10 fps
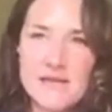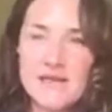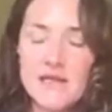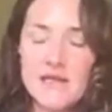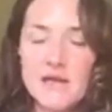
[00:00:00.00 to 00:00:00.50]

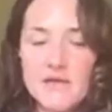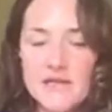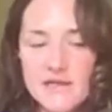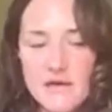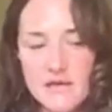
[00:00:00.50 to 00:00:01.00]
you know, the
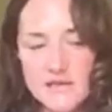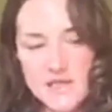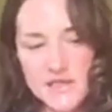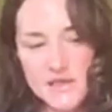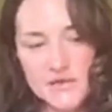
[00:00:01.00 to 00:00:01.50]
SARS
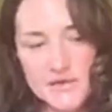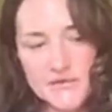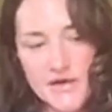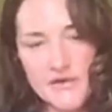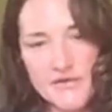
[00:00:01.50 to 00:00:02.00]
2
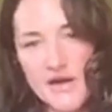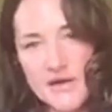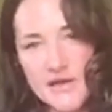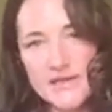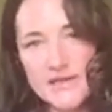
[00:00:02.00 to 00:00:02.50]

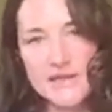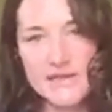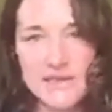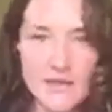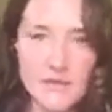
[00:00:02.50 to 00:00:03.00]
coronavirus, is
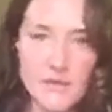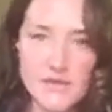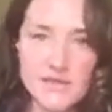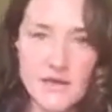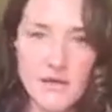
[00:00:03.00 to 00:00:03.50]
that the ones
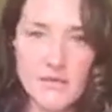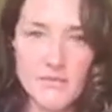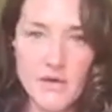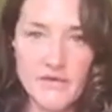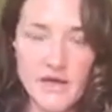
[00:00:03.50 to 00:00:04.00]
that I'm,
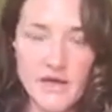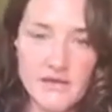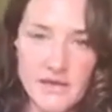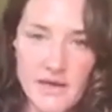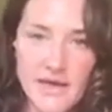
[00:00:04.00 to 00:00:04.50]
I, I,
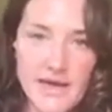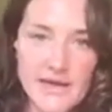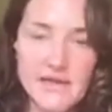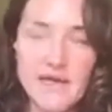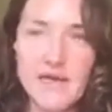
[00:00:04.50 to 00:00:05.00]
I had
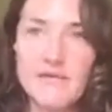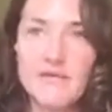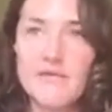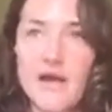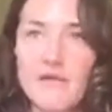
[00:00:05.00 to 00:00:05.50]
the
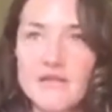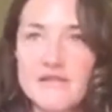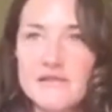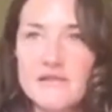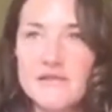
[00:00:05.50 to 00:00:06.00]

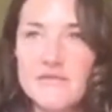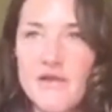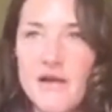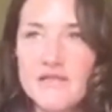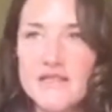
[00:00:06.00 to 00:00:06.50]
virus
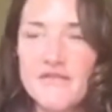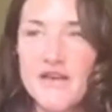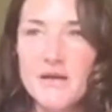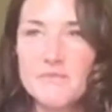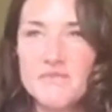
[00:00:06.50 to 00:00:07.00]
virus
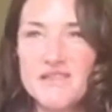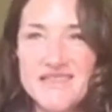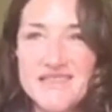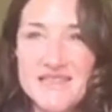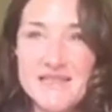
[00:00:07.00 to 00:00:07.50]
confirmed? Is,
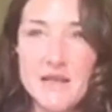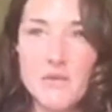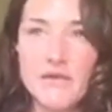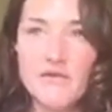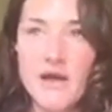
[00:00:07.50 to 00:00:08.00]
is that the one
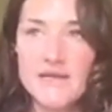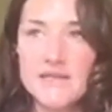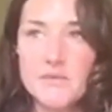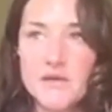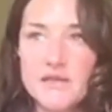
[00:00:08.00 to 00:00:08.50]
I've got
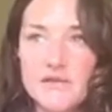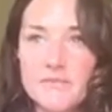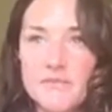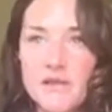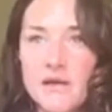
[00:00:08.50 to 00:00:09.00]
antibodies from?
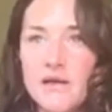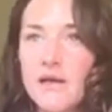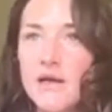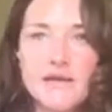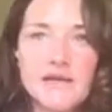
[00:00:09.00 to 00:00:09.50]

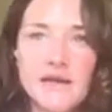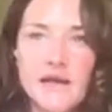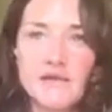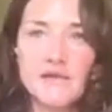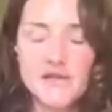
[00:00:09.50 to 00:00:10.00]
don't know.
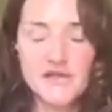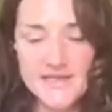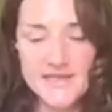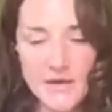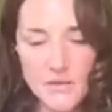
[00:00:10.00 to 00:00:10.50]
The jury's
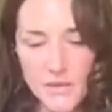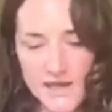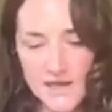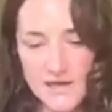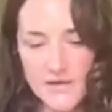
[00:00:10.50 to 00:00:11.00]
out. We need
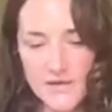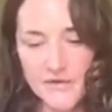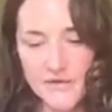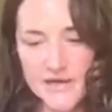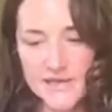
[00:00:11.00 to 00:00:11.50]
another few
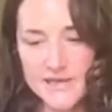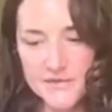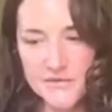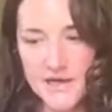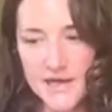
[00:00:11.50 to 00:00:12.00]
weeks to
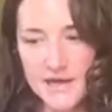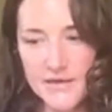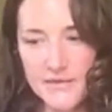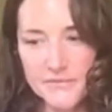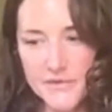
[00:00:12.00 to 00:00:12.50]
really
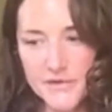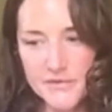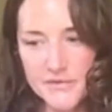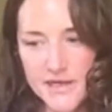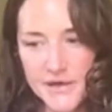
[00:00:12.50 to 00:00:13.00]
um, to
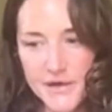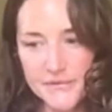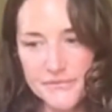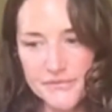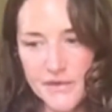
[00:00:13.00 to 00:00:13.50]
really know.
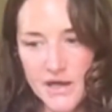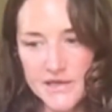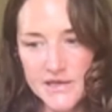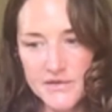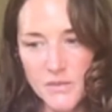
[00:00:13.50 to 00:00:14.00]
I don't
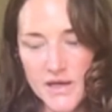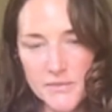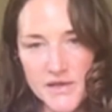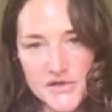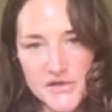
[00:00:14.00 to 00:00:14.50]
think we can be
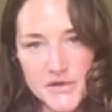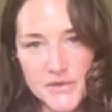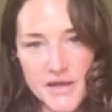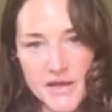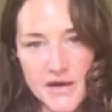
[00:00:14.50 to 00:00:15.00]
assured by
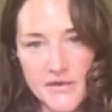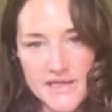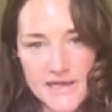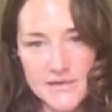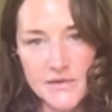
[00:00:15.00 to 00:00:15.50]
the current
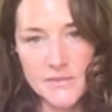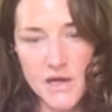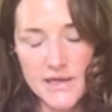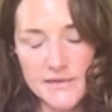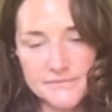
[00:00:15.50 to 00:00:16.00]
tests on the
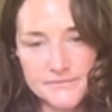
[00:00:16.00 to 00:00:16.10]
market.